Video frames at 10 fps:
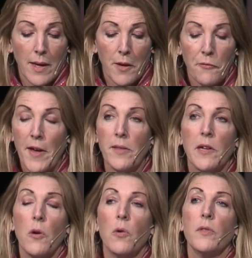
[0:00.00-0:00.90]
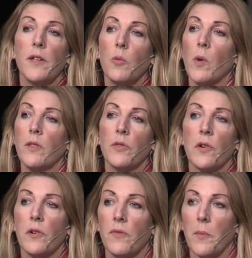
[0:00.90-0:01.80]
it found that only one
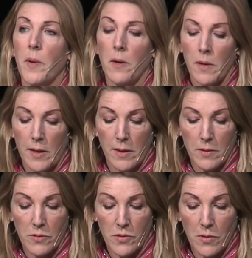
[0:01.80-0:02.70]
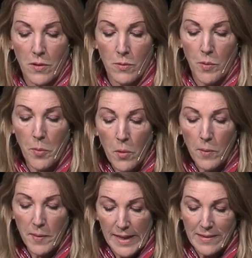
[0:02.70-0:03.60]
third of Americans
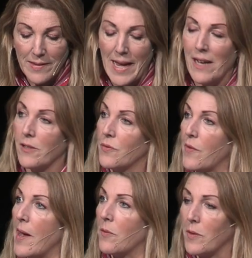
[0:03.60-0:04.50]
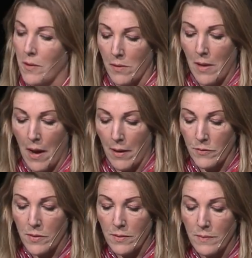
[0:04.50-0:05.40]
report being satisfied with their
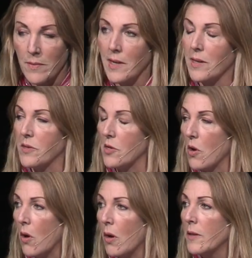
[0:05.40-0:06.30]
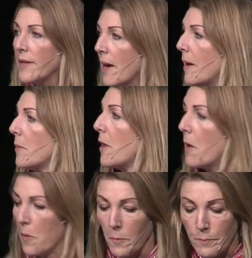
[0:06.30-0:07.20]
lives. It's an all time
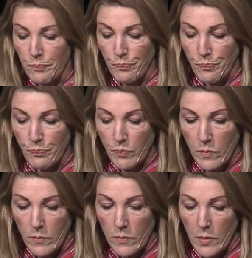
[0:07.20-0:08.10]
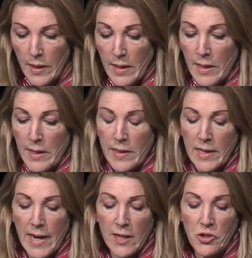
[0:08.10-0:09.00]
low.
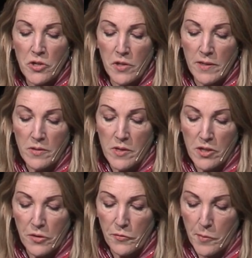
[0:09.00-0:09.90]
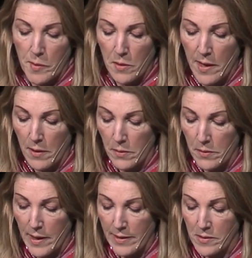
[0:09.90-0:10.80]
The National Institute for Mental
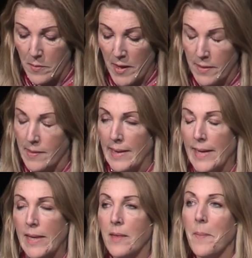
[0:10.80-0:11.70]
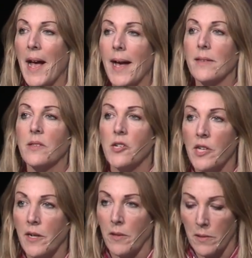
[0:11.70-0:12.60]
Health estimates that in the past
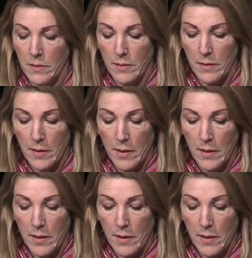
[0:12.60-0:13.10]
year,